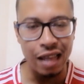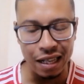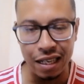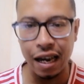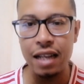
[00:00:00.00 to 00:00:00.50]

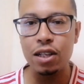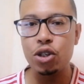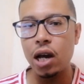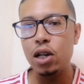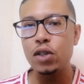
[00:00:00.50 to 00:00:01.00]
that
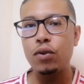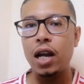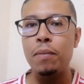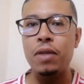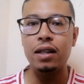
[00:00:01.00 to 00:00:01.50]
great challenge
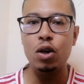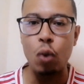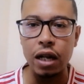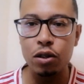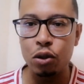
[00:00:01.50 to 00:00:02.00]
for that
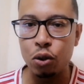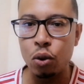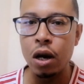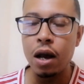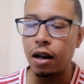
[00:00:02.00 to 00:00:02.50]
he wanted
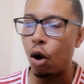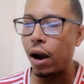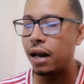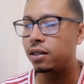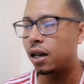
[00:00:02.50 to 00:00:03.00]
to
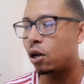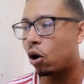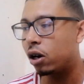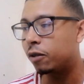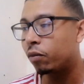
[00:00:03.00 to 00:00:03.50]
go and
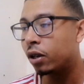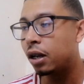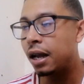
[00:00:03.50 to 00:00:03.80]
take on.